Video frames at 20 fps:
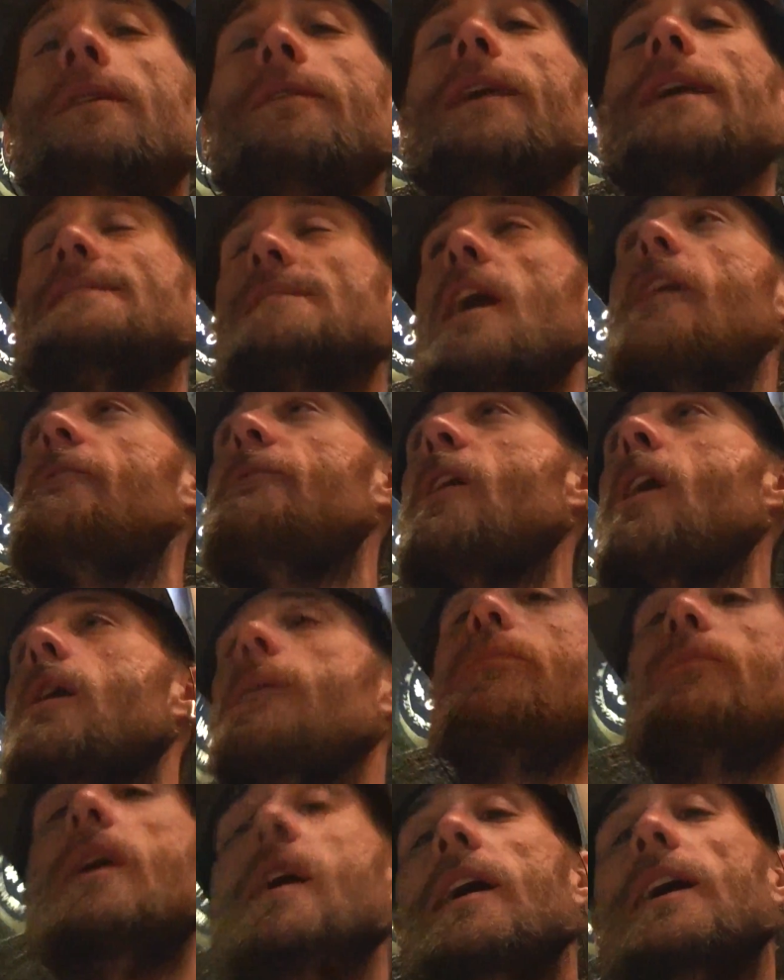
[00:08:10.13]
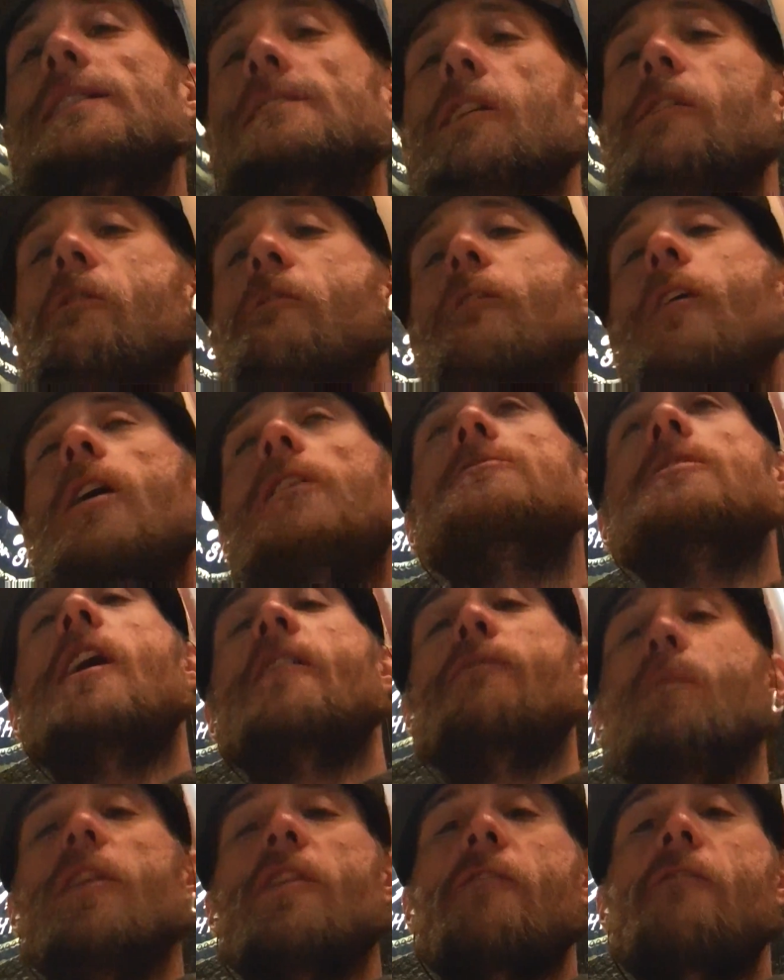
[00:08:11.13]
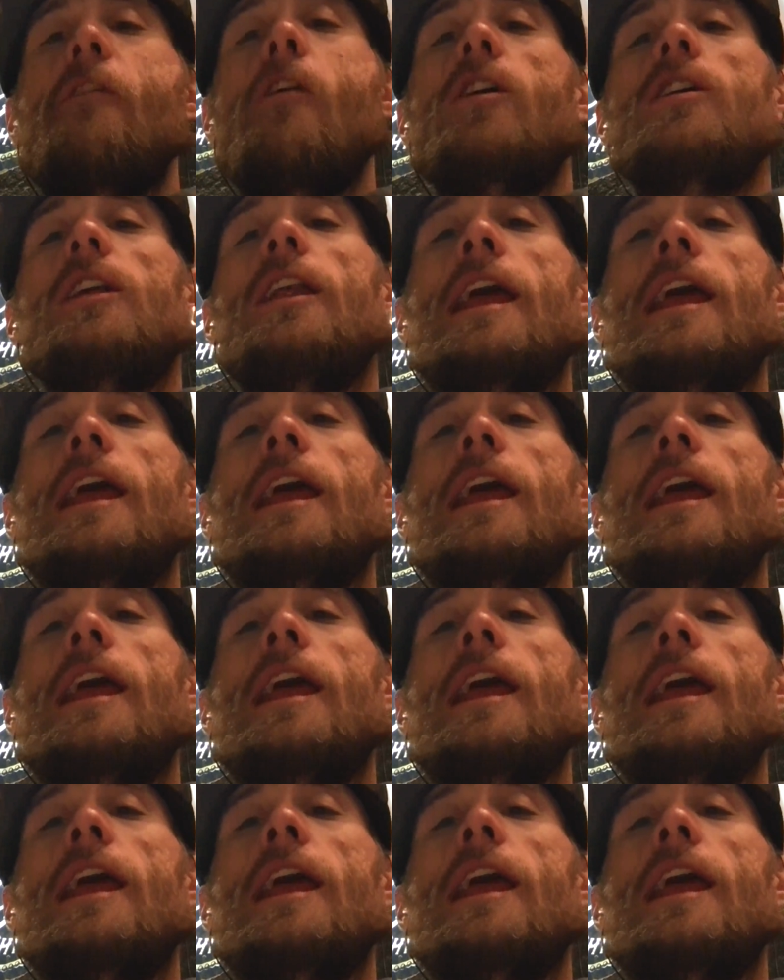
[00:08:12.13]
That's how I felt. Because they're fucked off motherfucker